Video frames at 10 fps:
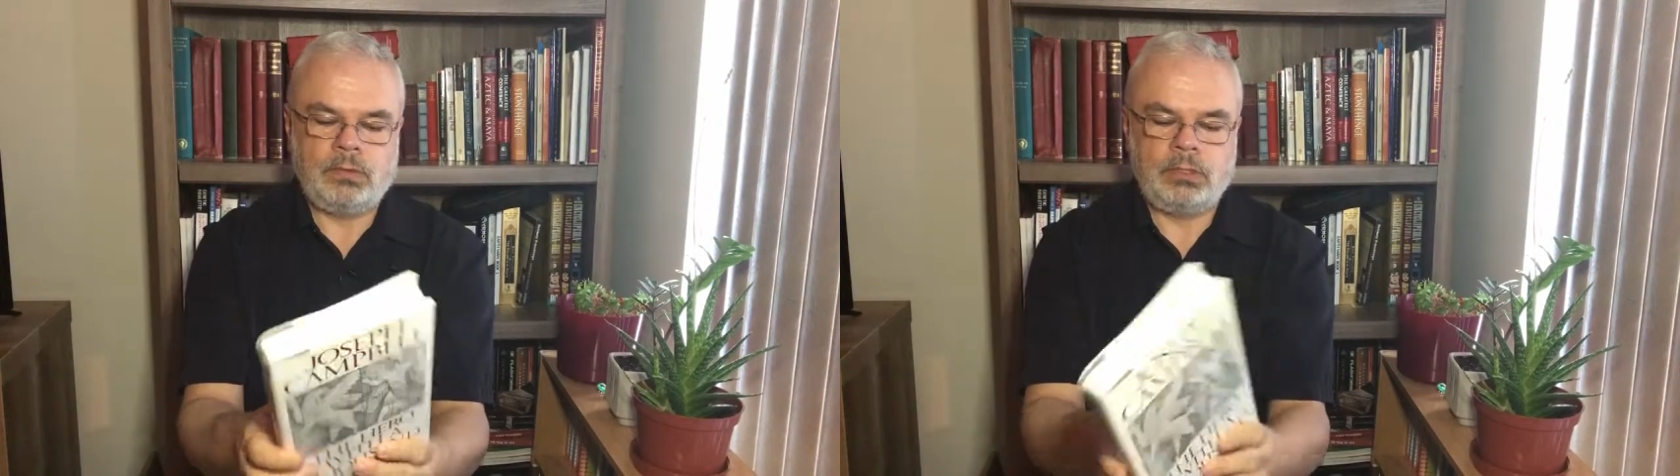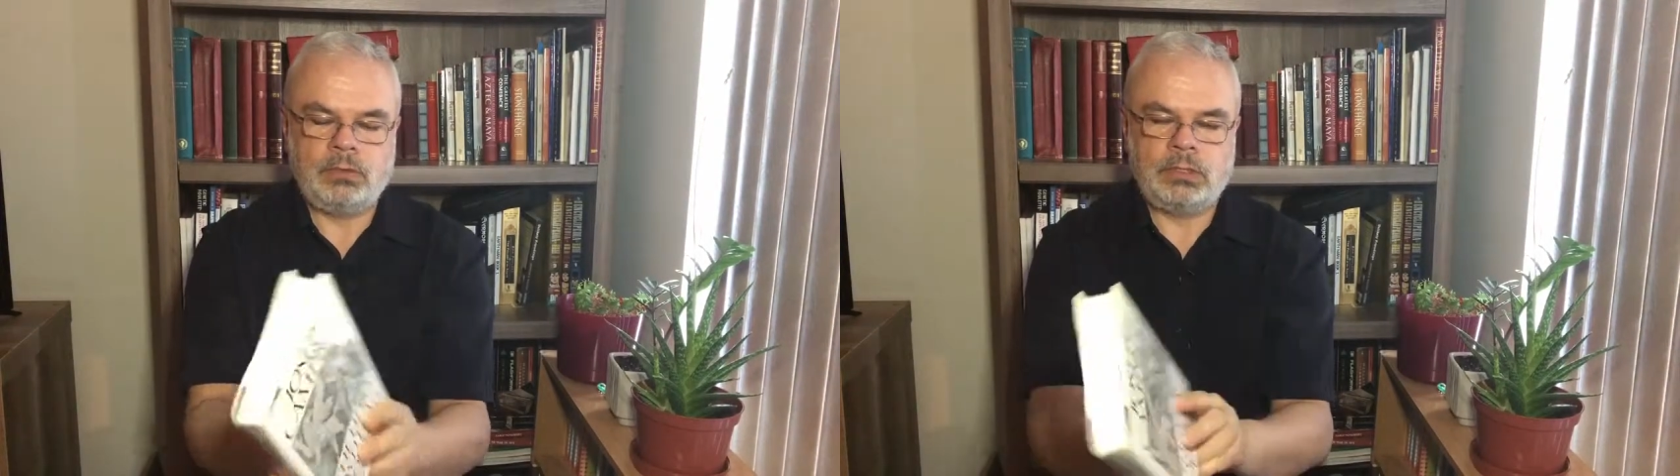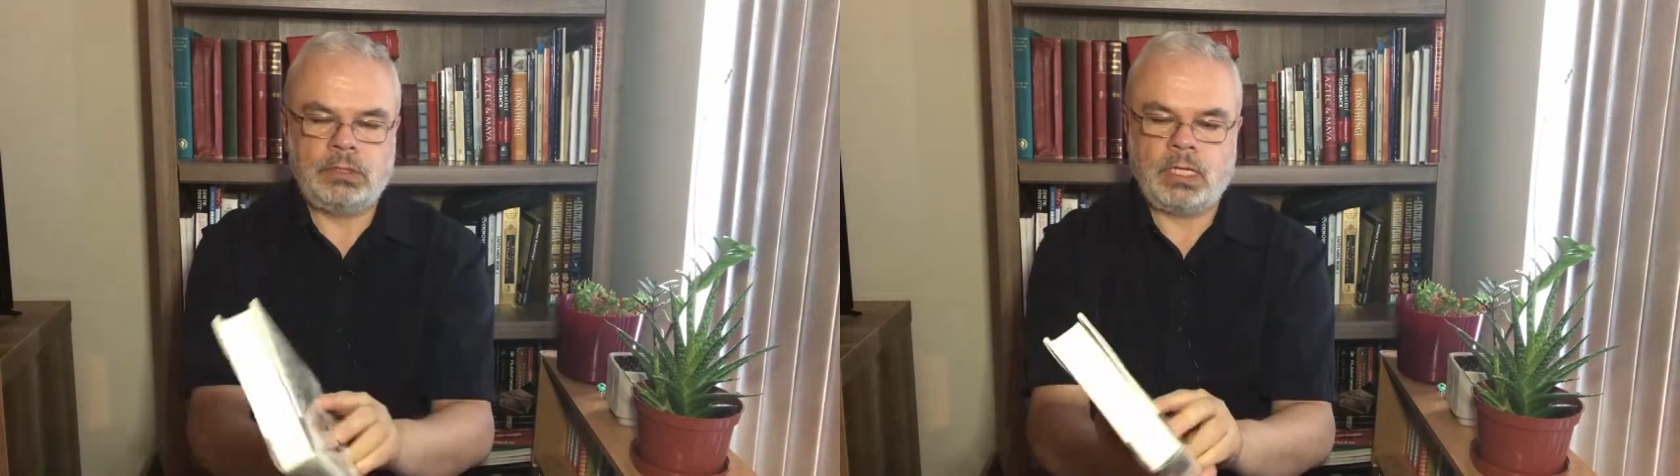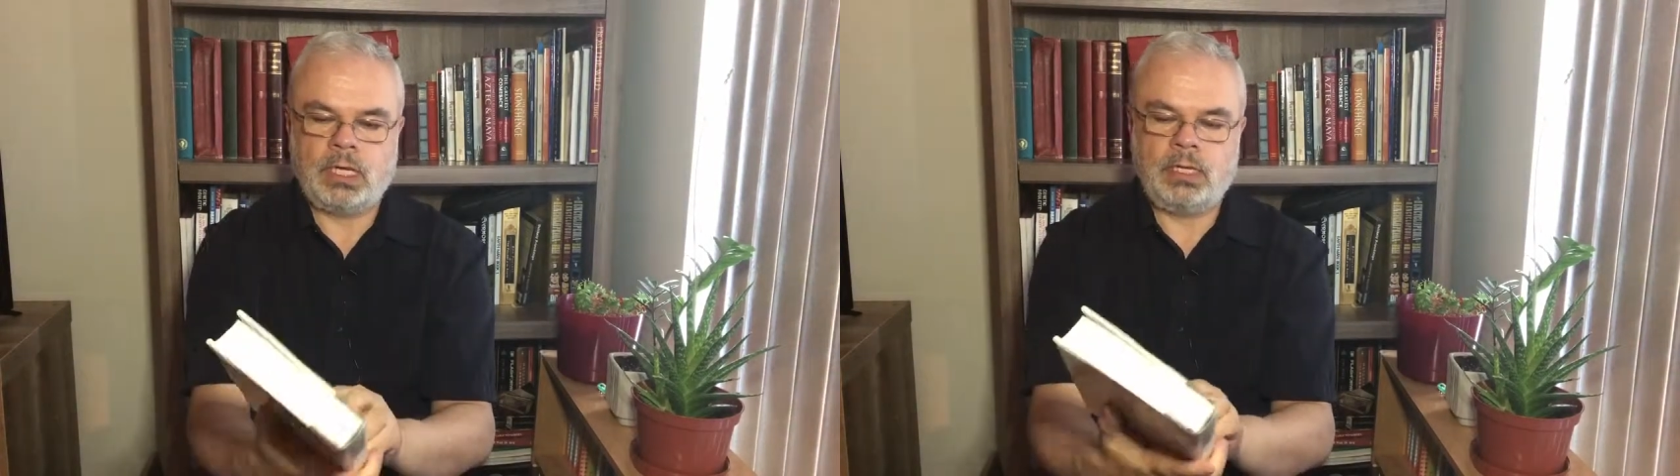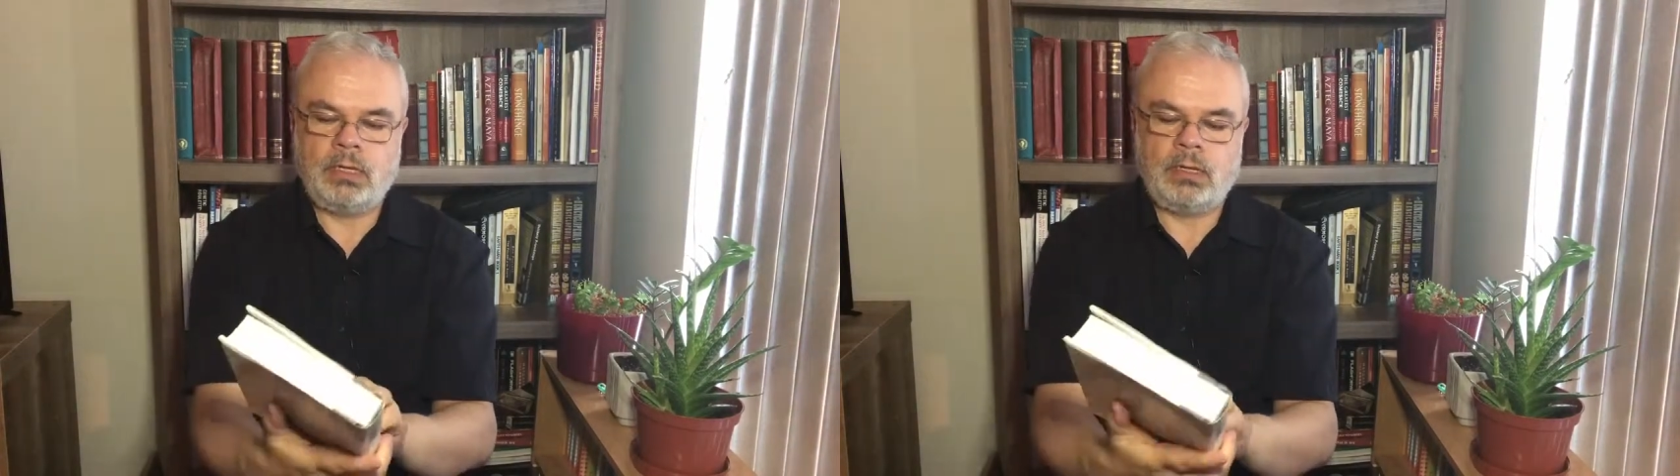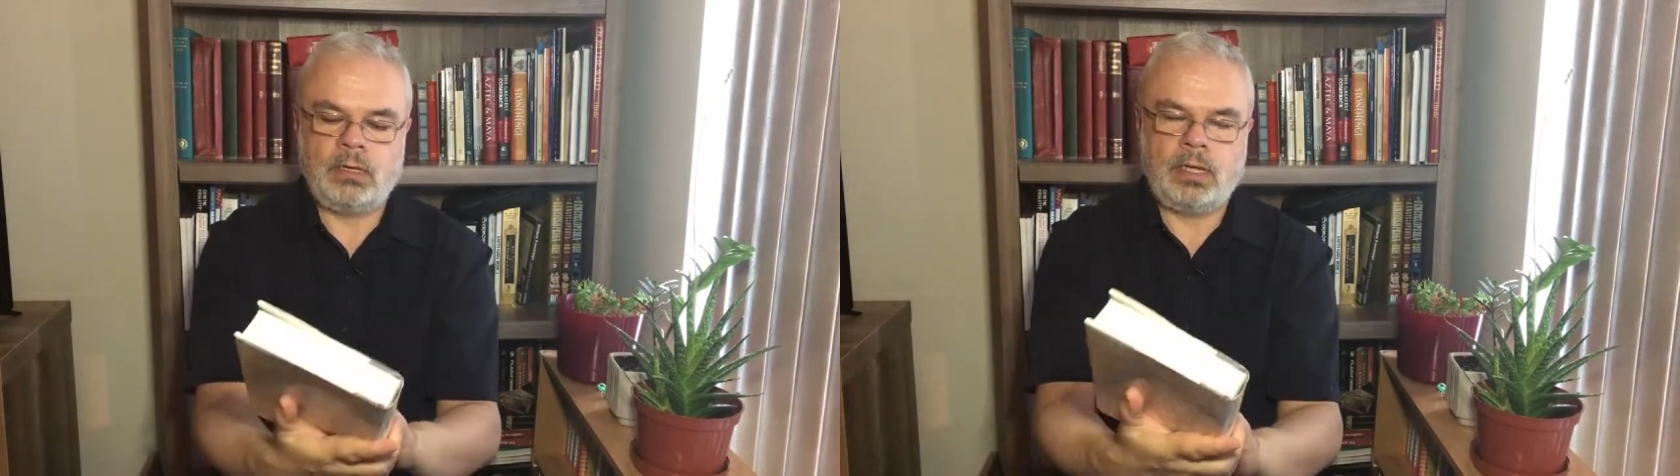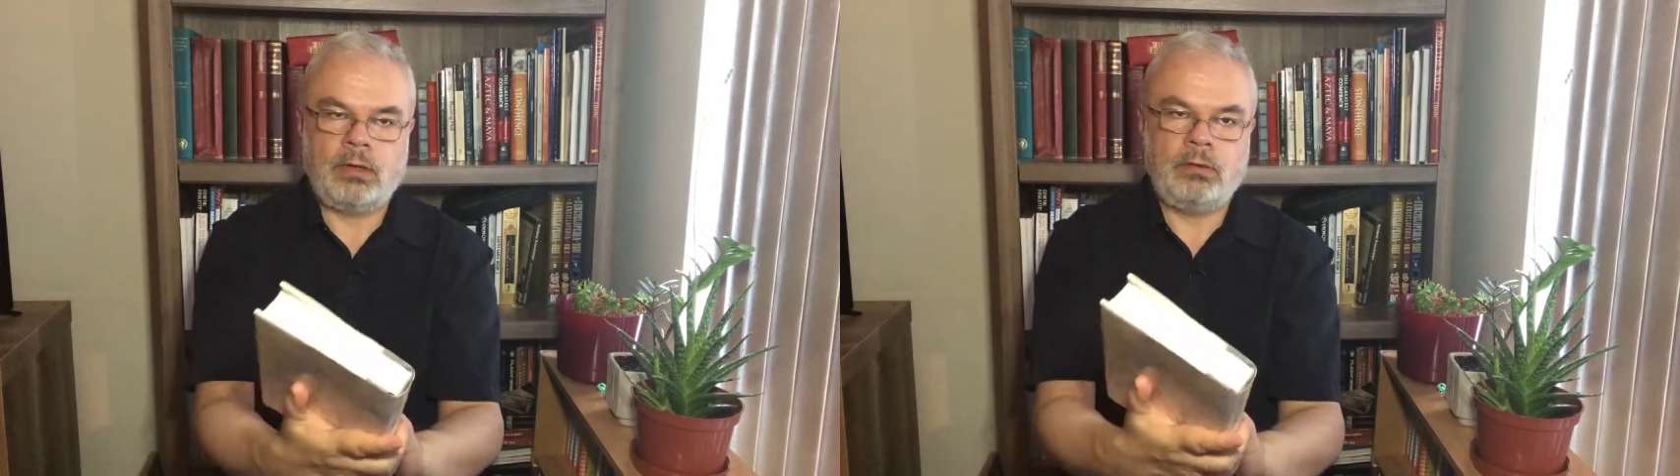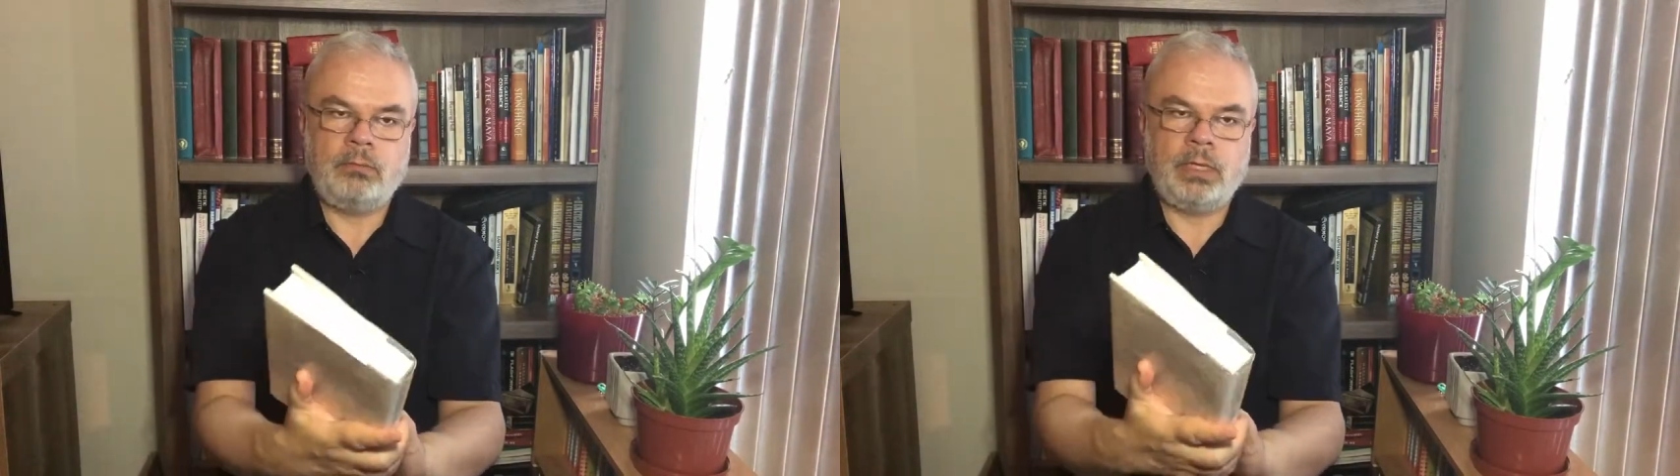to study on
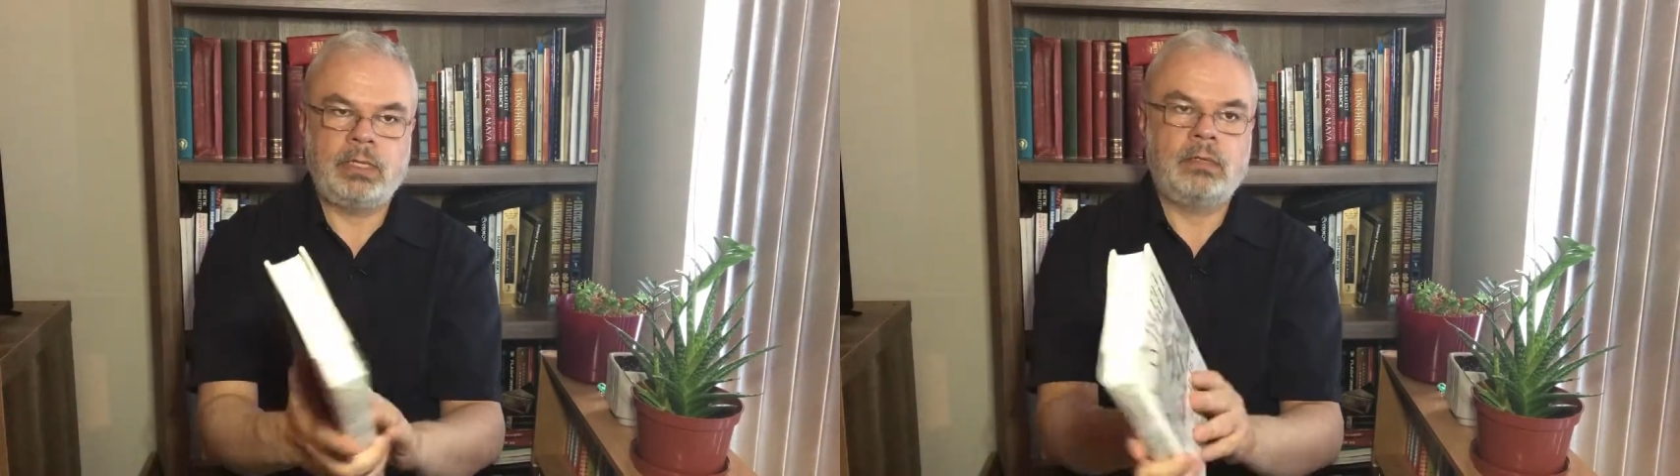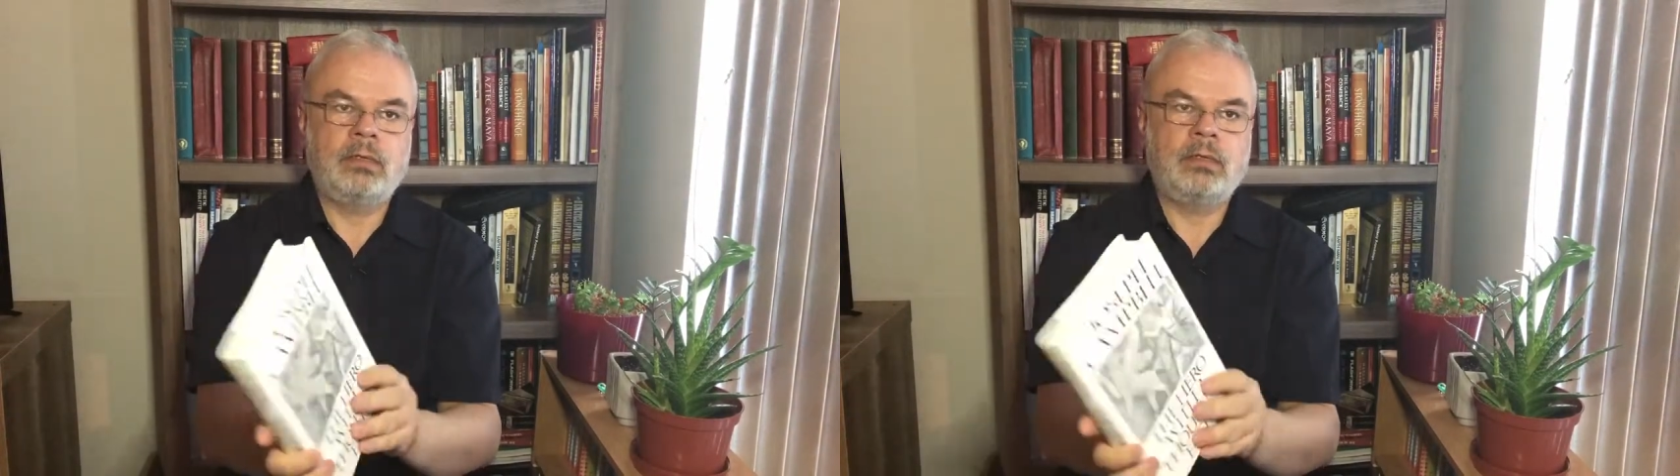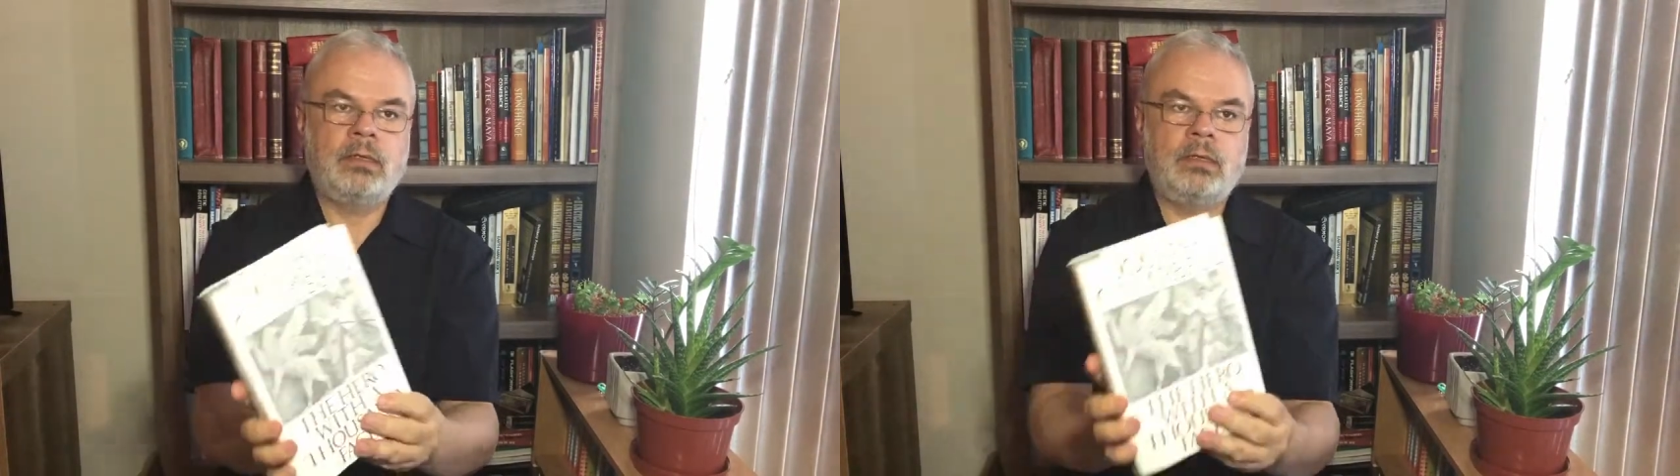how to make